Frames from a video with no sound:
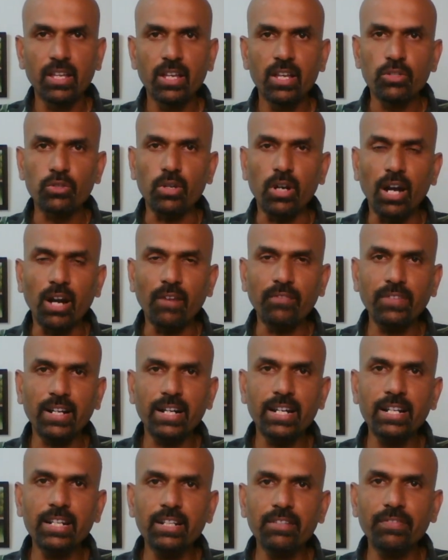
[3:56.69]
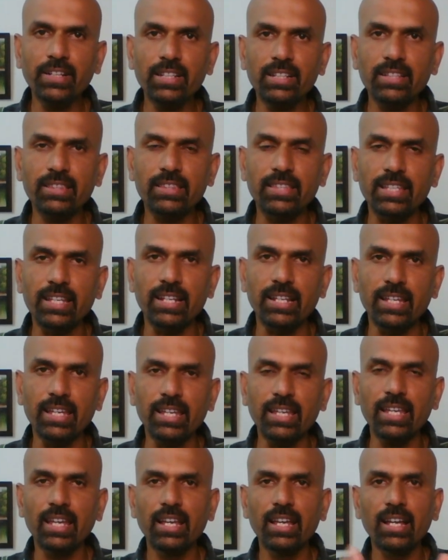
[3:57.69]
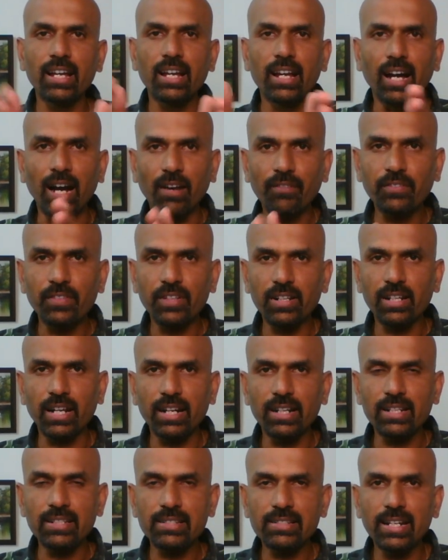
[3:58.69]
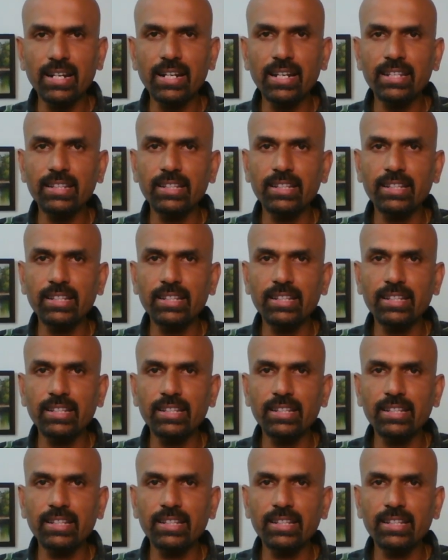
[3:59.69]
So after identifying the theory, after understanding